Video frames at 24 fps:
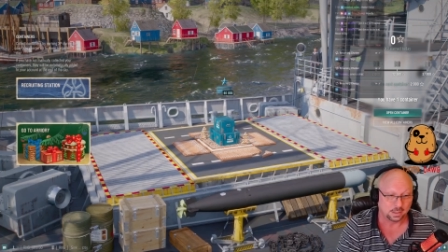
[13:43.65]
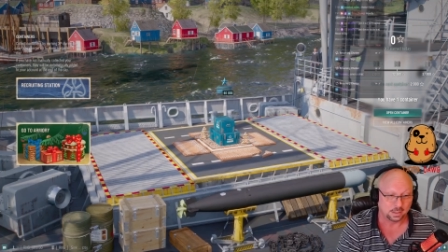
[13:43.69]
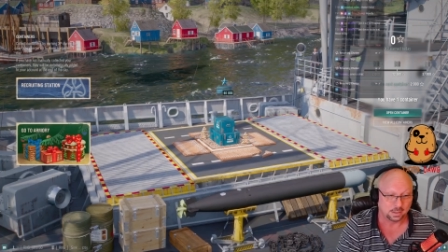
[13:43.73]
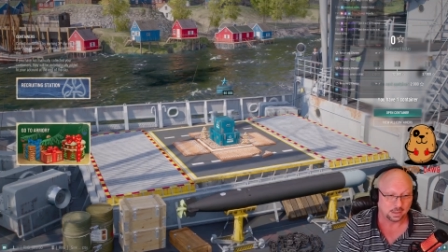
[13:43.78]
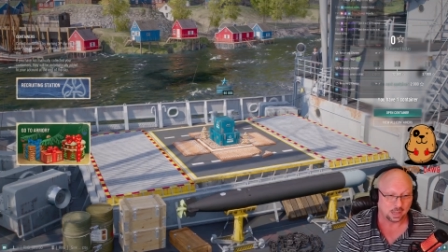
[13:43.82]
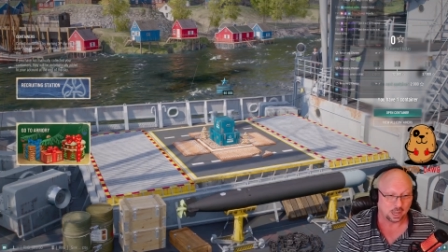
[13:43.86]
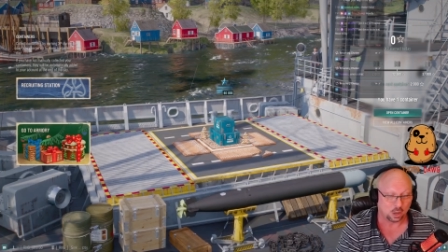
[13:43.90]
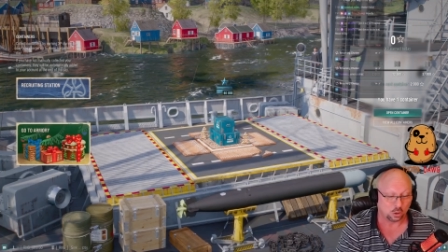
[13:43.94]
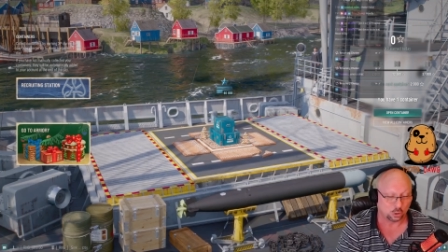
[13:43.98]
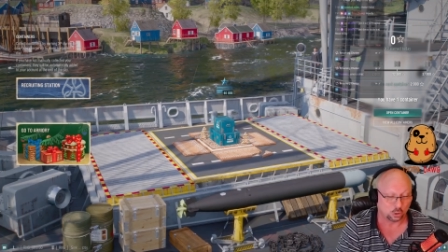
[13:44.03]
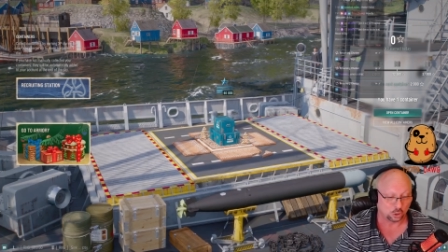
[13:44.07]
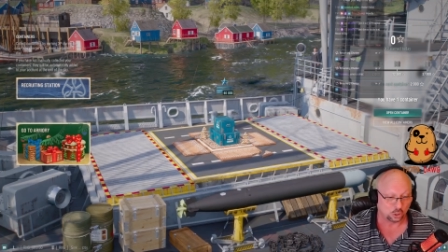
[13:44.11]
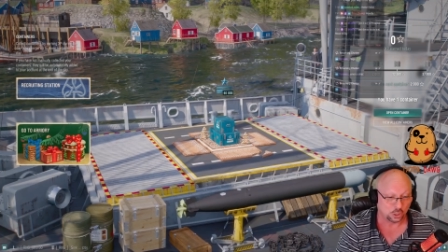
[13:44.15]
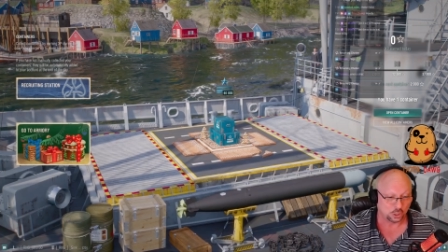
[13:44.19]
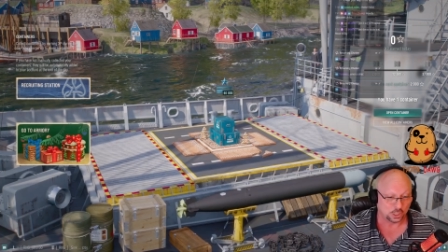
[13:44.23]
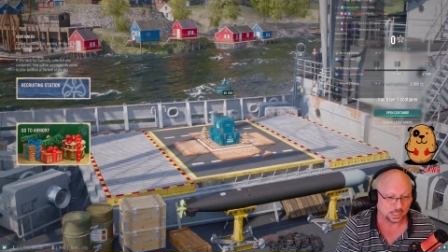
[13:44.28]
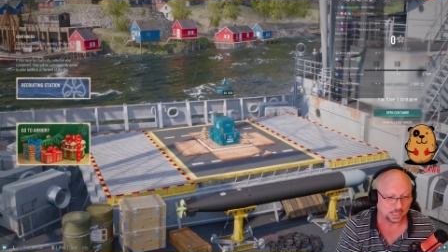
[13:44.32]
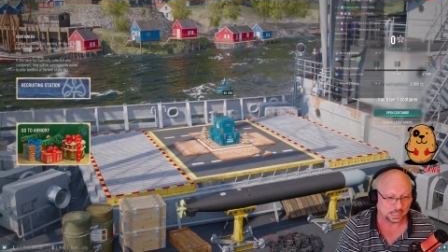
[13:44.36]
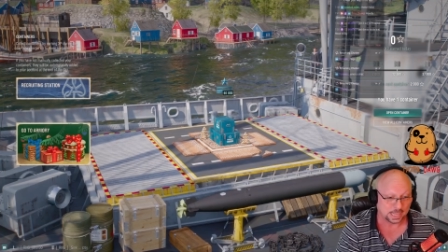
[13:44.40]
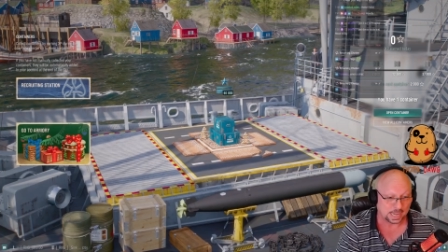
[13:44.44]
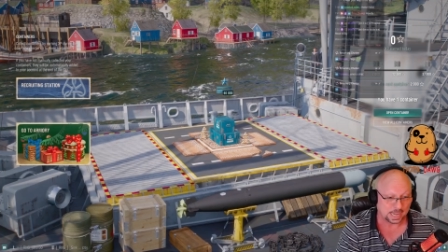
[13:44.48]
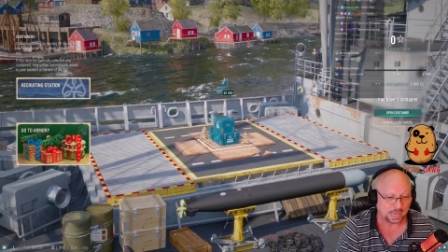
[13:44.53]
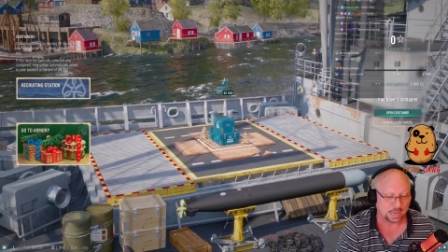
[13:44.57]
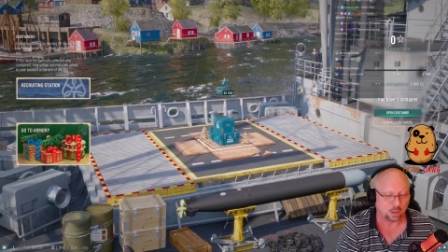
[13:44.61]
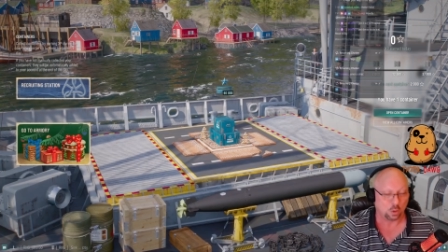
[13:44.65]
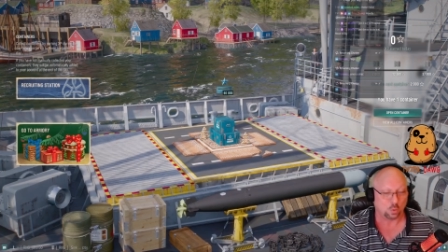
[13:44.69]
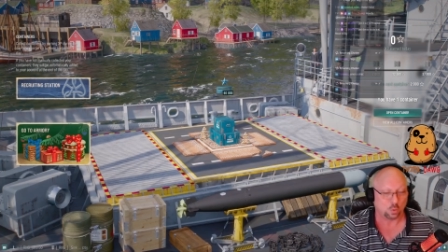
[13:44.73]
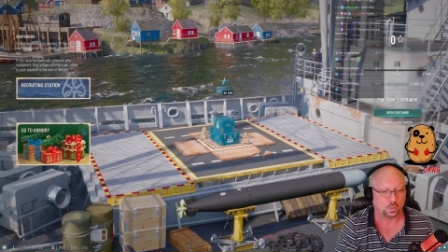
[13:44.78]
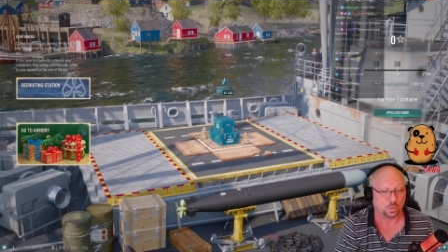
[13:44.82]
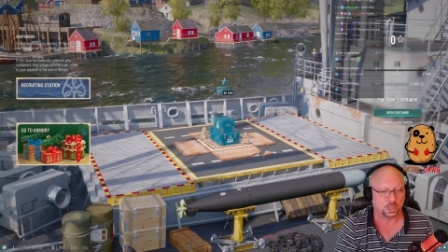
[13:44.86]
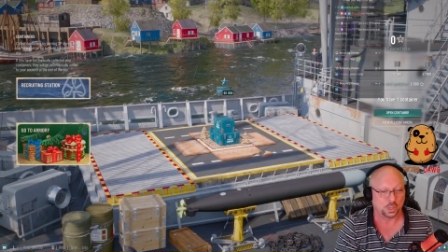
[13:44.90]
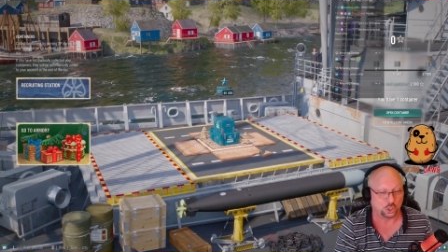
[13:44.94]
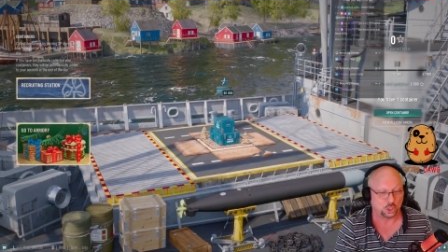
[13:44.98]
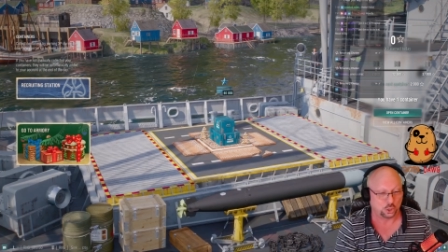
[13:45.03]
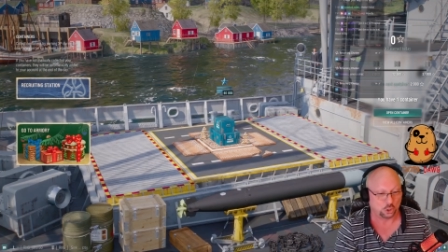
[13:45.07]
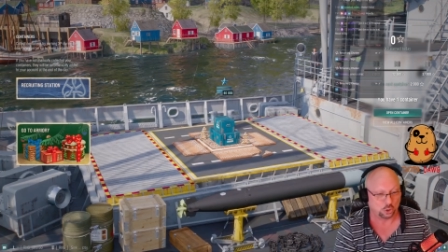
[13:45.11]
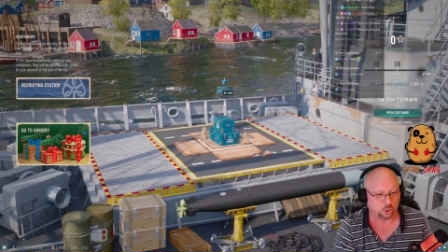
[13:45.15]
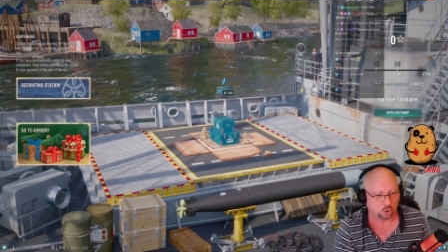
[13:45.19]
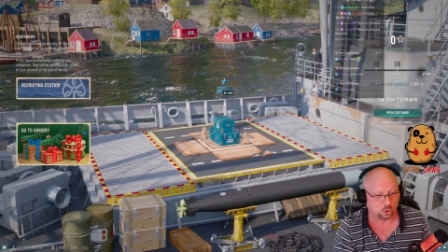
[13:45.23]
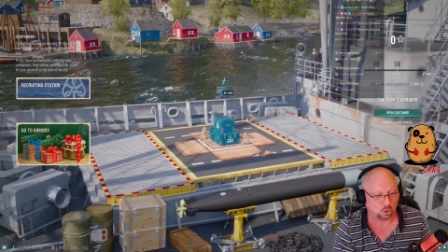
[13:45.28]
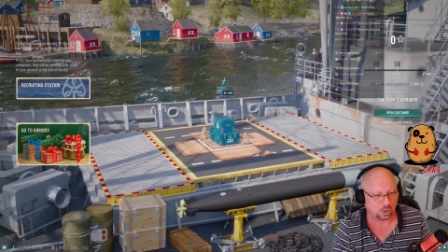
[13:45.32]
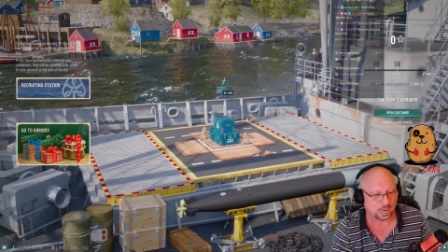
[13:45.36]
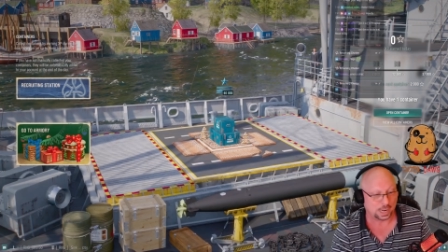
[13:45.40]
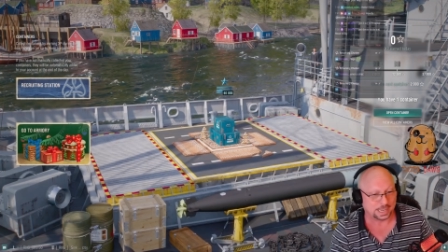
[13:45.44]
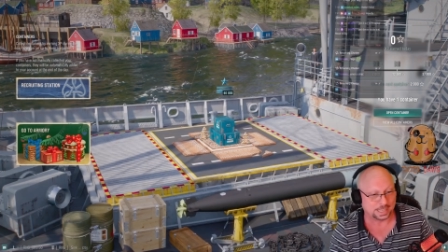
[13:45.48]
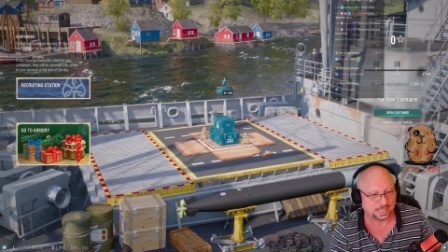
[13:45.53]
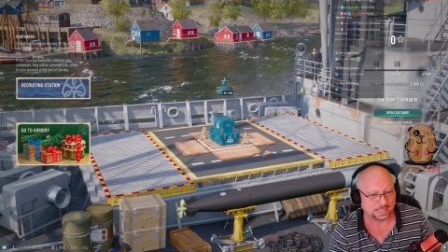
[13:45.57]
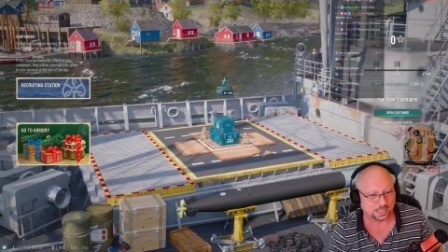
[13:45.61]
alternate account that you're
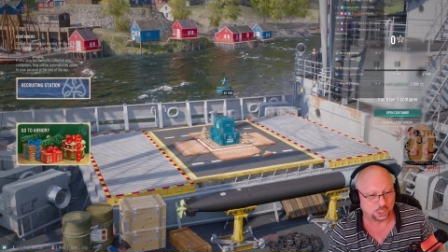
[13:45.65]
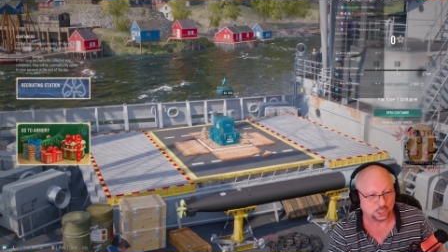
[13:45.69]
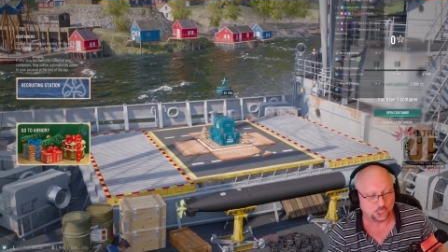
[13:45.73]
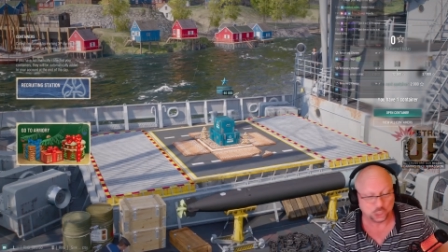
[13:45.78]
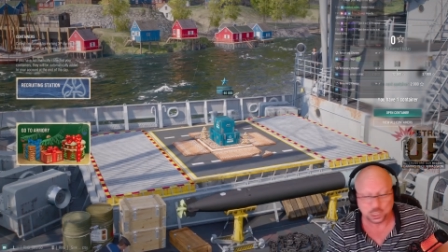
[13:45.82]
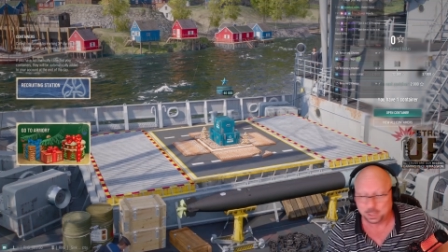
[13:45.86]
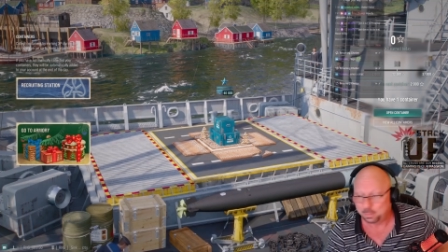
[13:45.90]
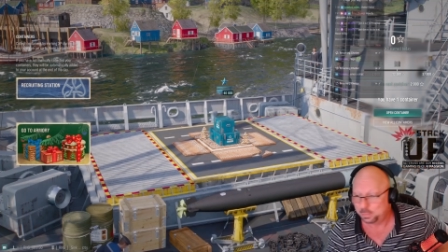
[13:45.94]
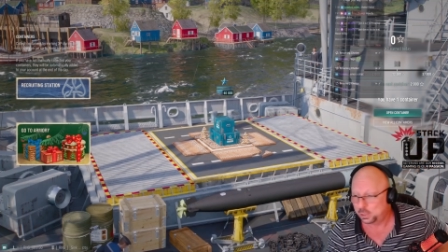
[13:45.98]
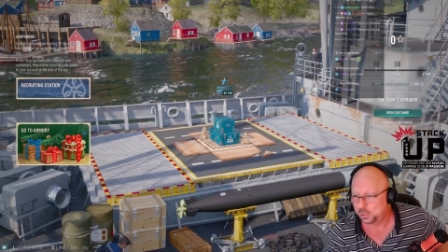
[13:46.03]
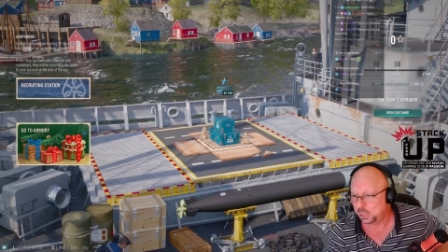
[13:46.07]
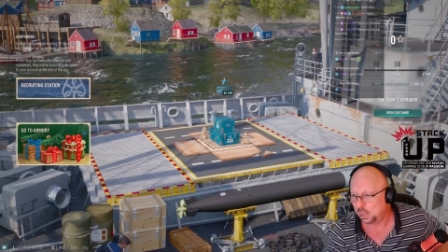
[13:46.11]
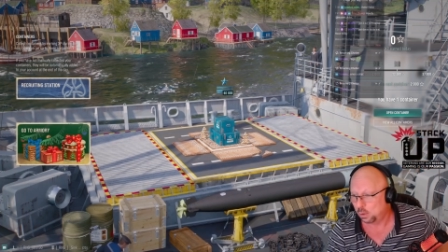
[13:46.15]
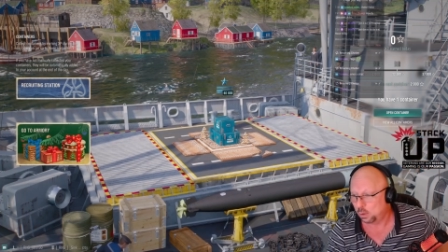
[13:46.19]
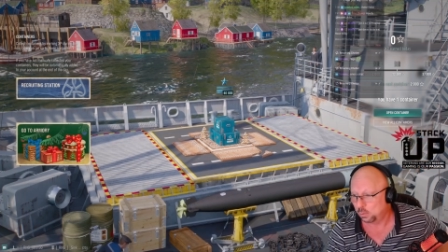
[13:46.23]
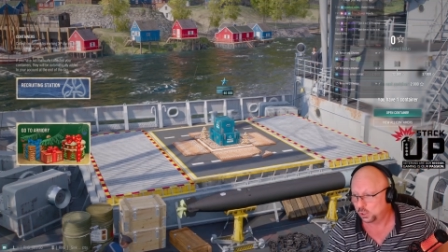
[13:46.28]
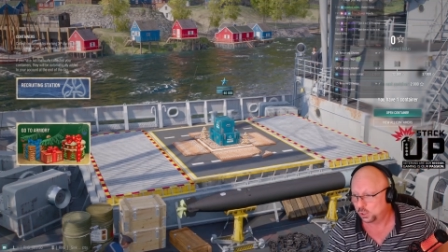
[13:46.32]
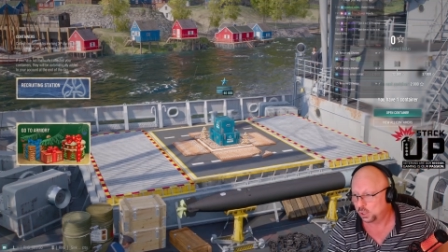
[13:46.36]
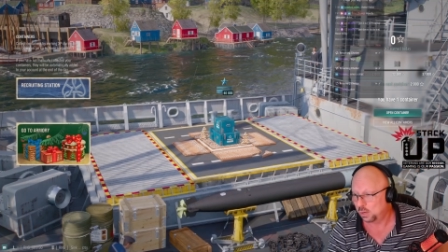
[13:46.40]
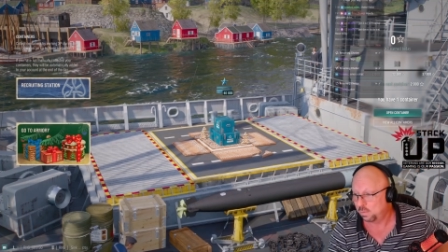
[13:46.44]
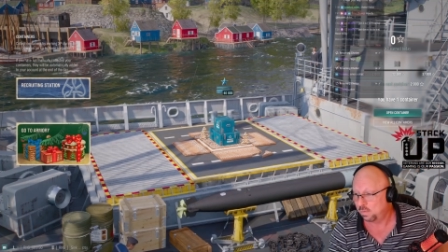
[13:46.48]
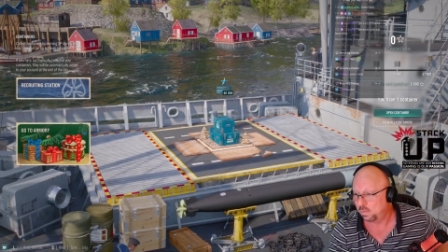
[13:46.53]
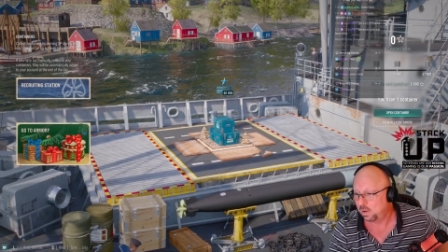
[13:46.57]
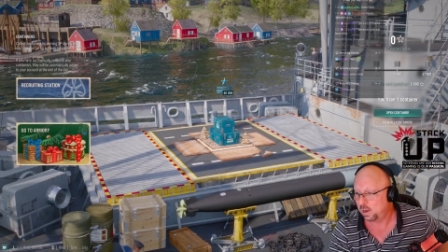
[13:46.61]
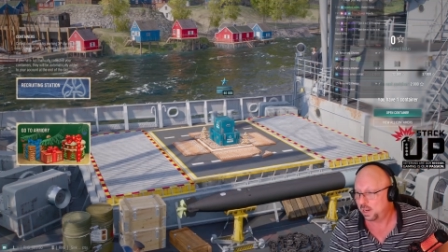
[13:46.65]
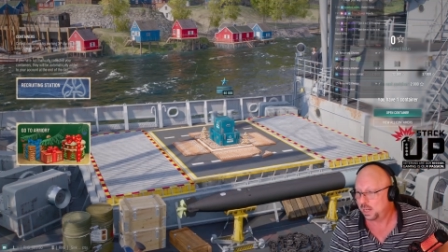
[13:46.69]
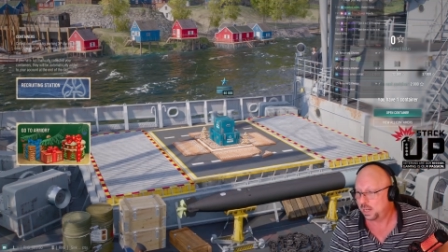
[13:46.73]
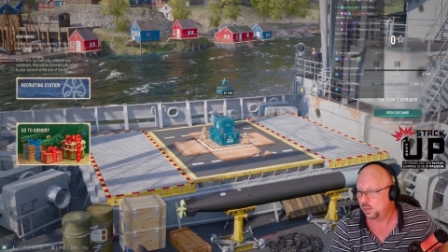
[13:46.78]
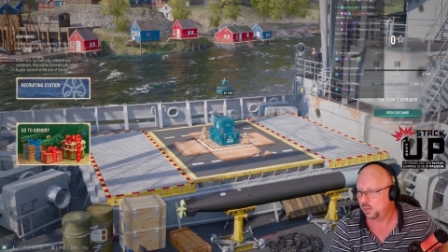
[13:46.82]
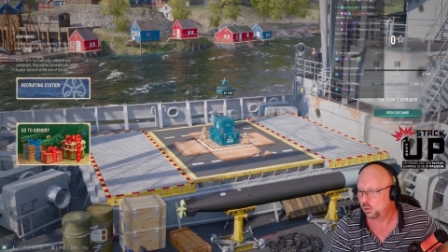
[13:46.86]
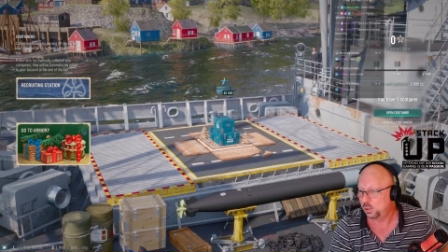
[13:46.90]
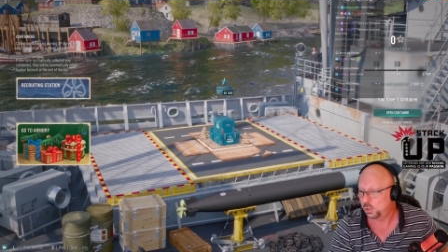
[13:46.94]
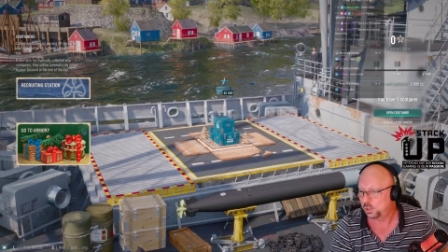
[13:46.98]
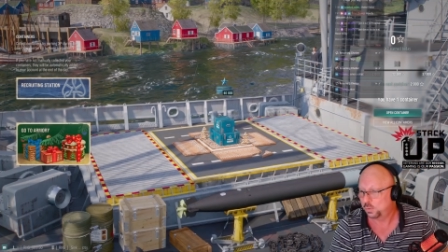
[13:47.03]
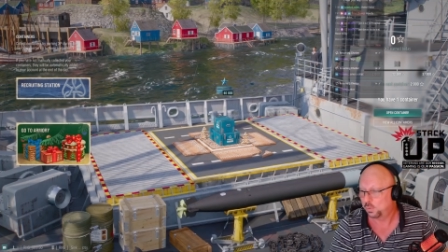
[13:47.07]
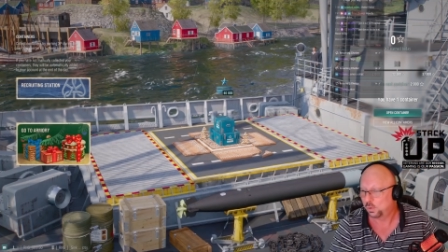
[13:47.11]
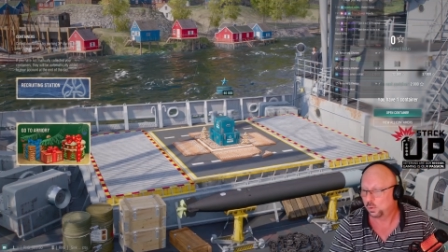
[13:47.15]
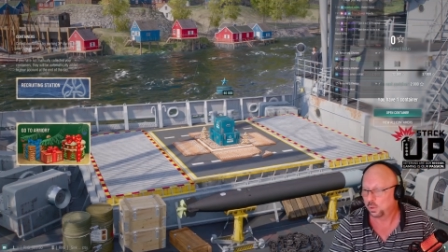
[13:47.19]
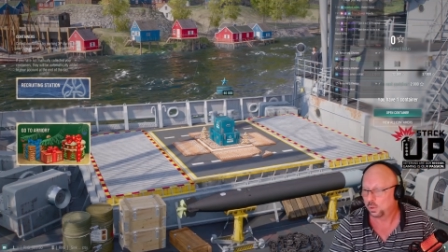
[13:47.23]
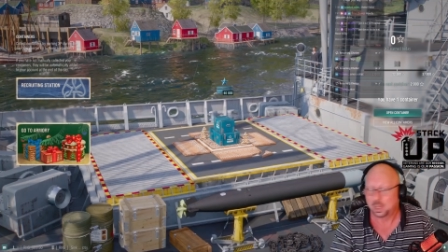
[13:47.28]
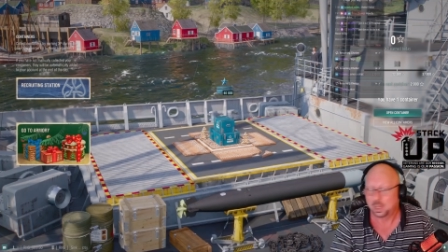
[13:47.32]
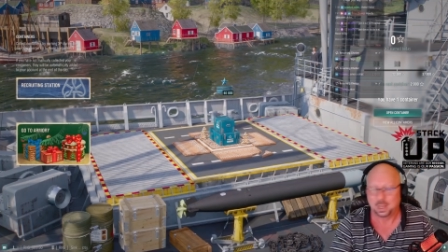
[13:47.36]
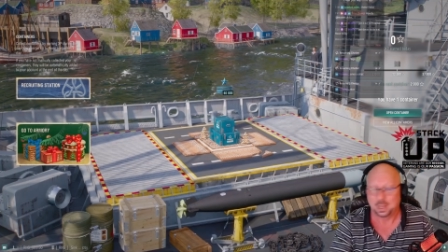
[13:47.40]
grinding ships on. So very useful.